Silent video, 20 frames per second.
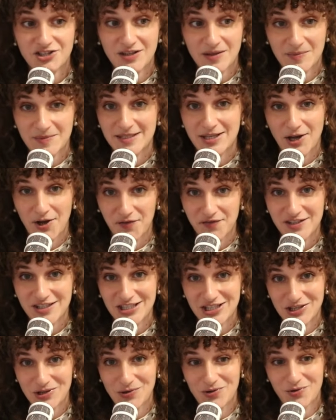themselves
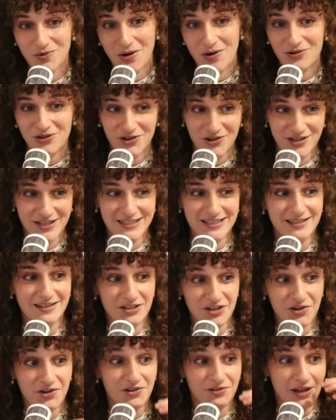to you throughout your
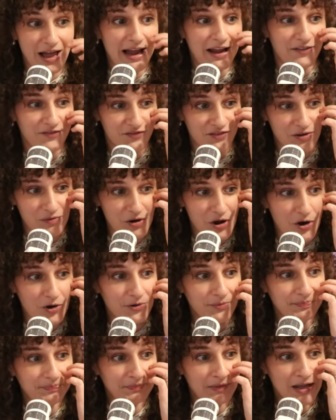your life, you
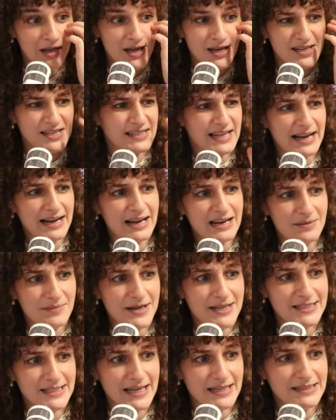know? Does that kind of
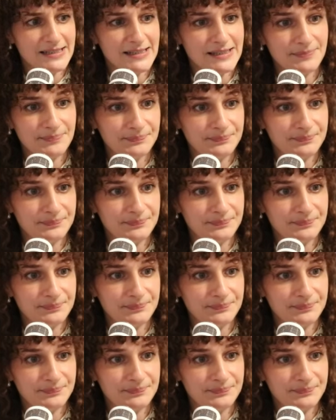make sense?